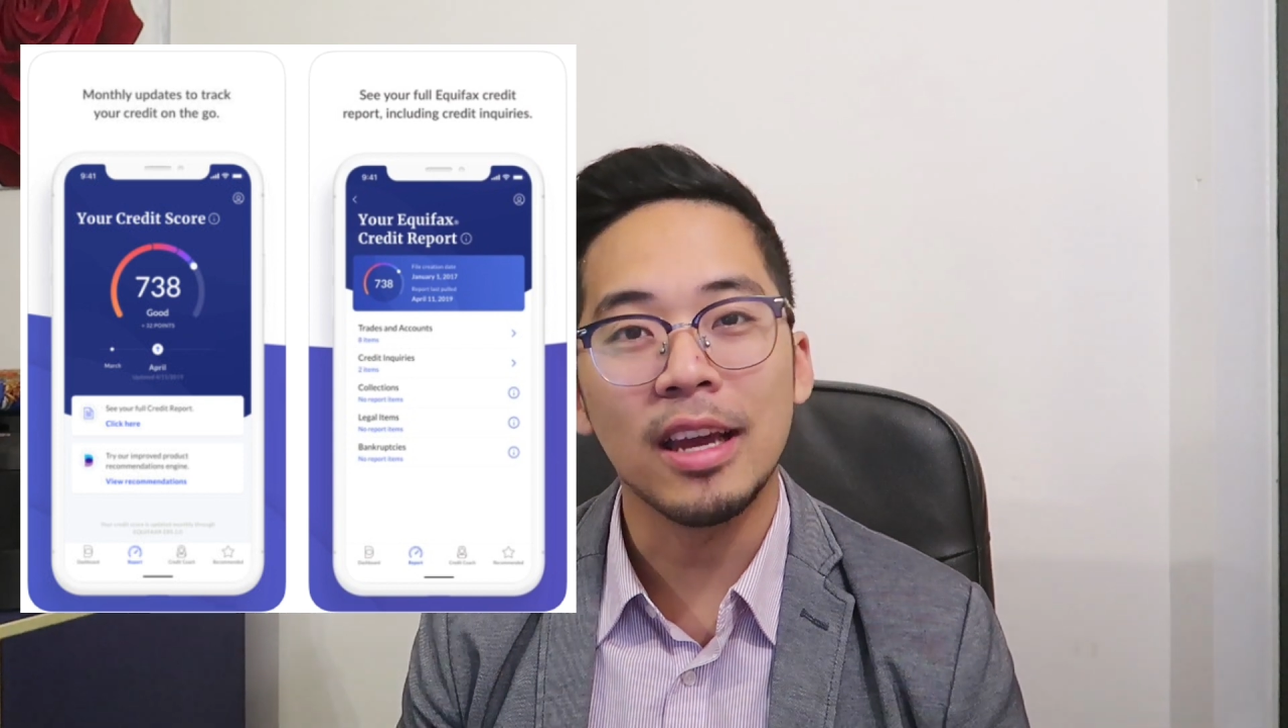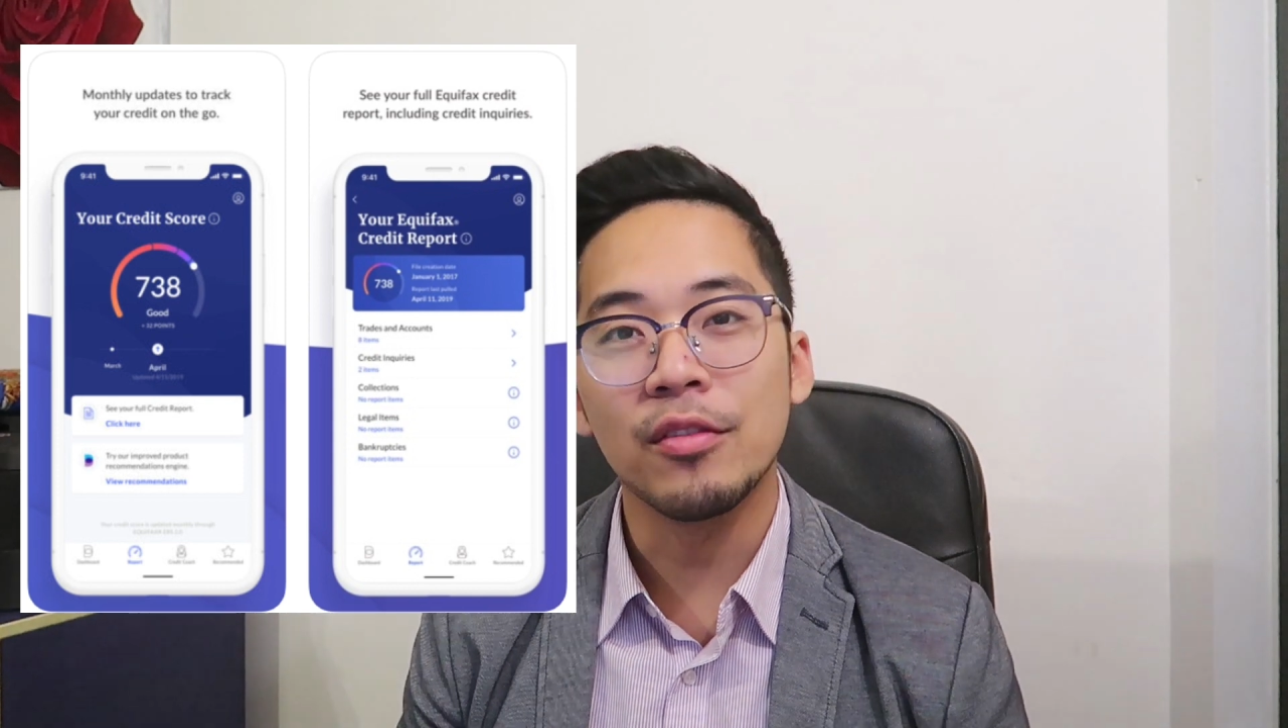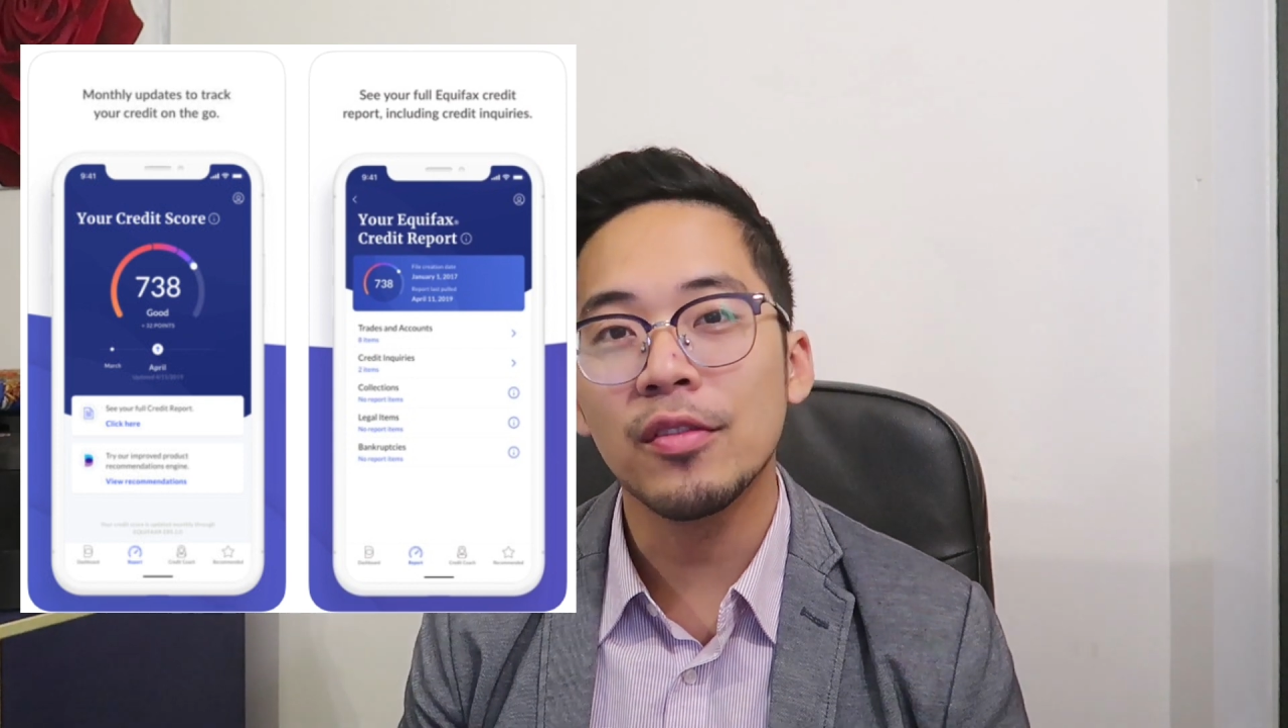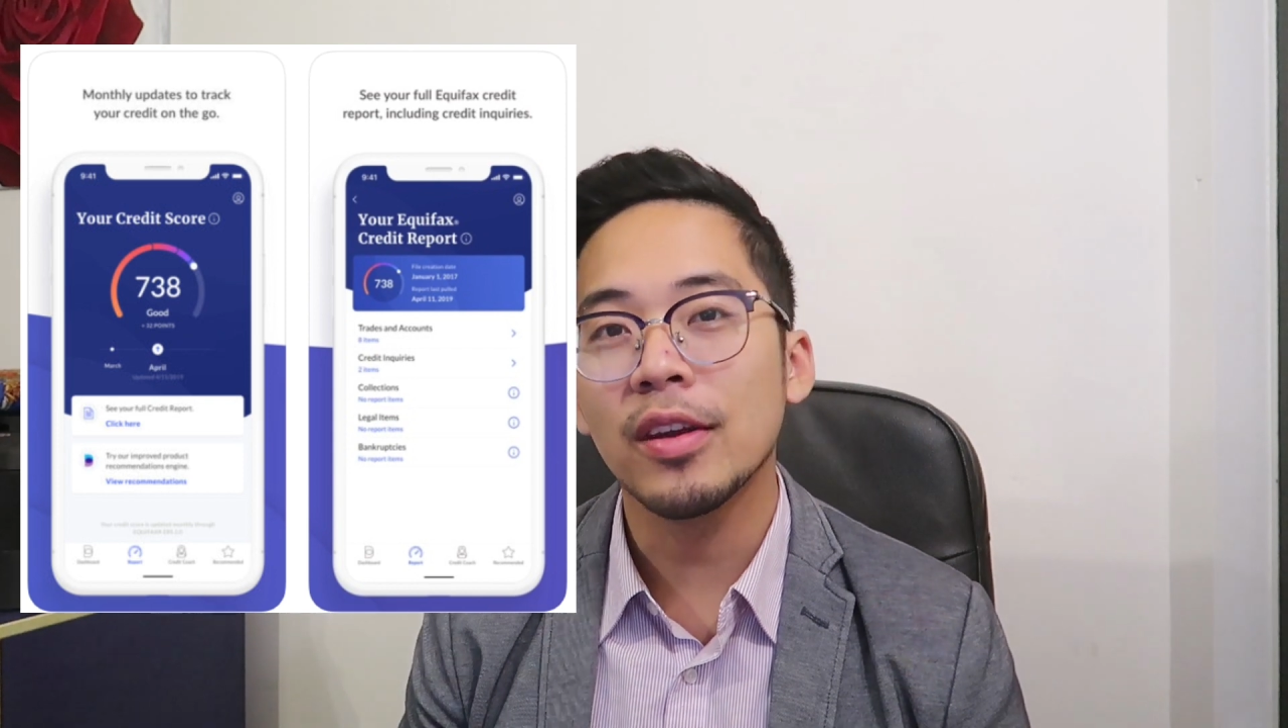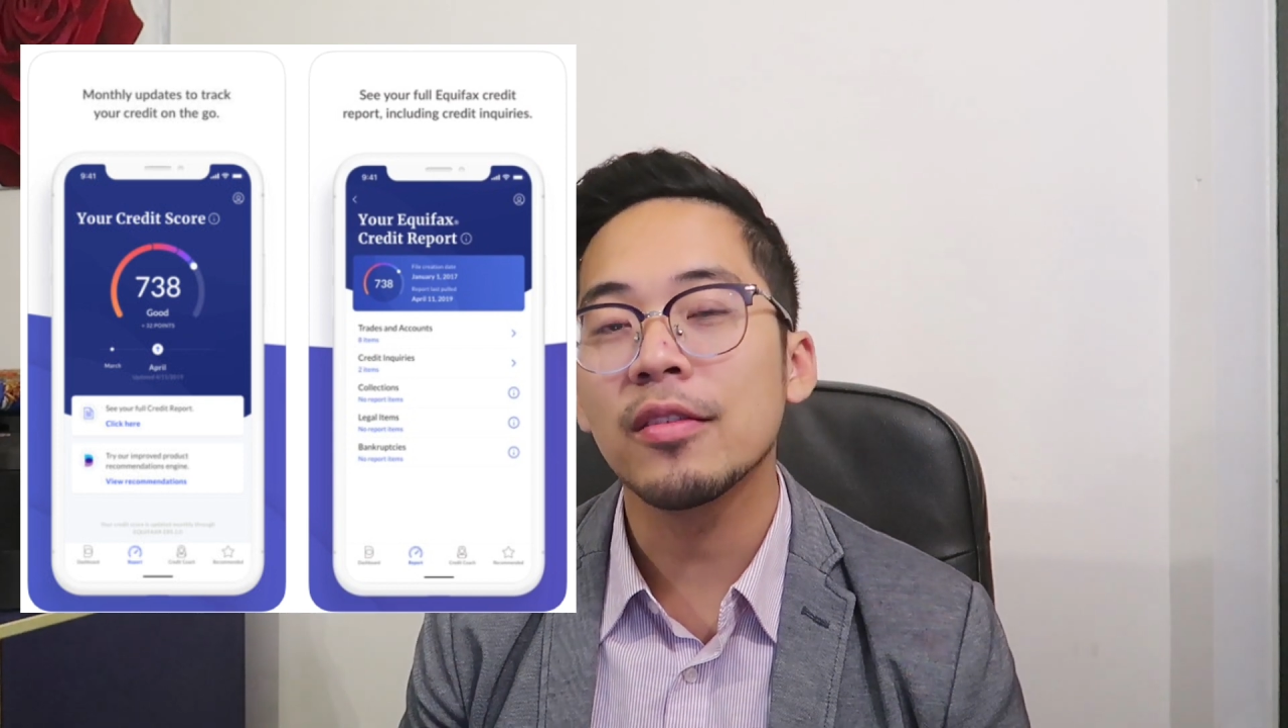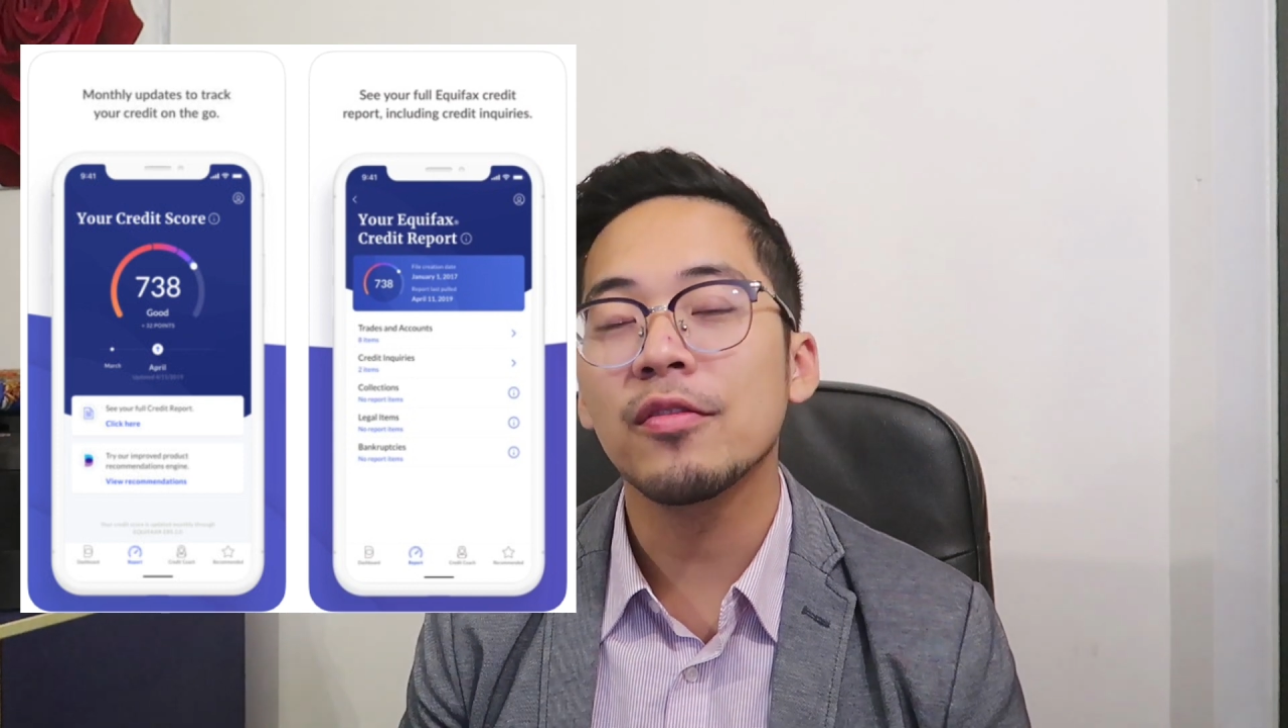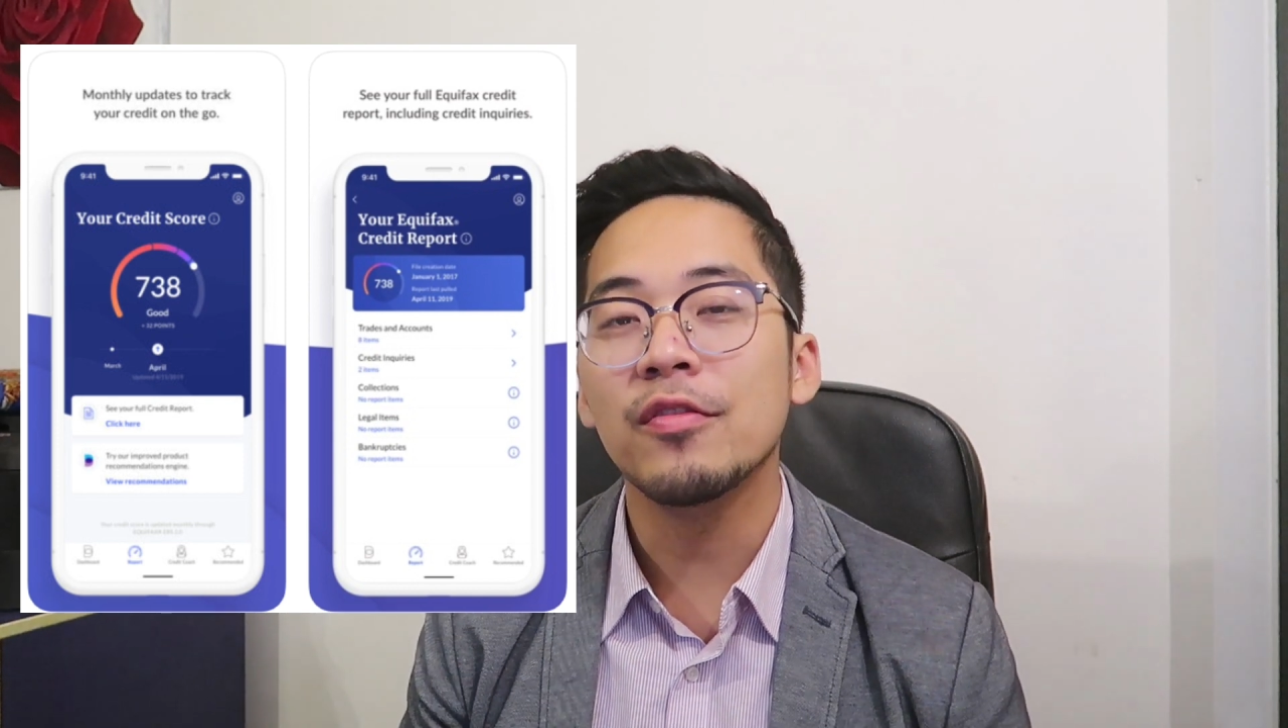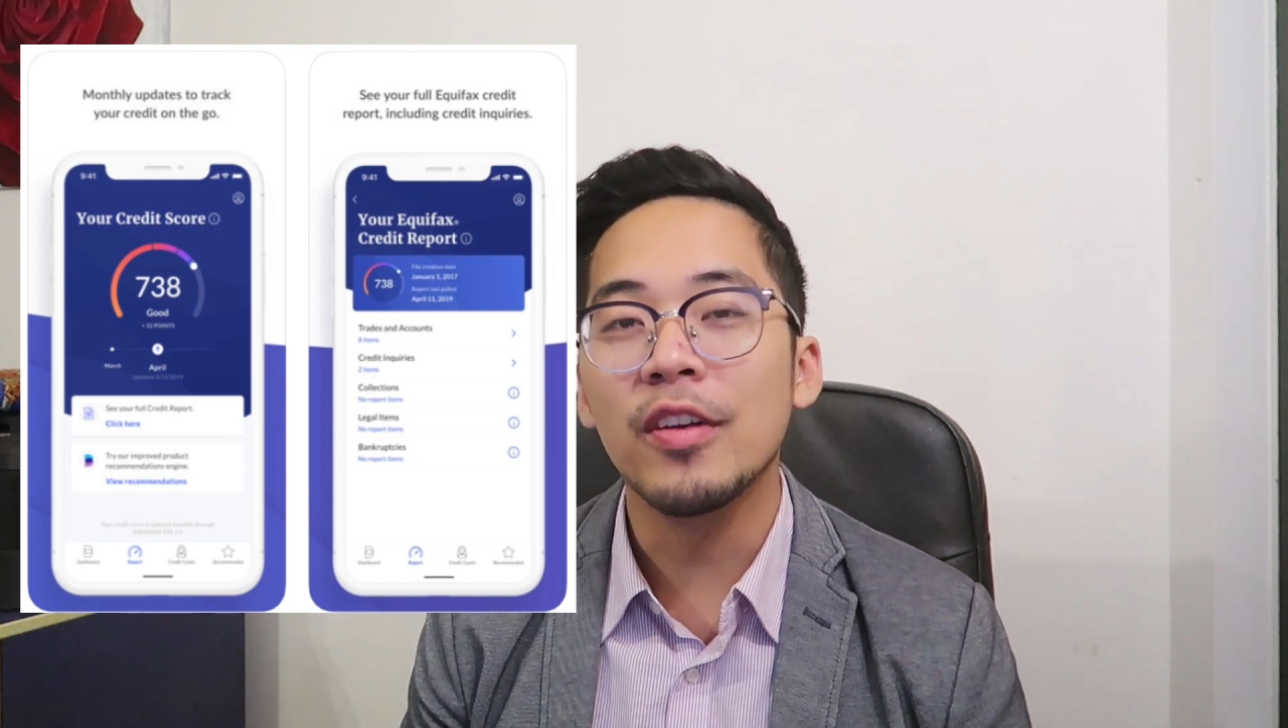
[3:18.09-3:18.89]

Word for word: everything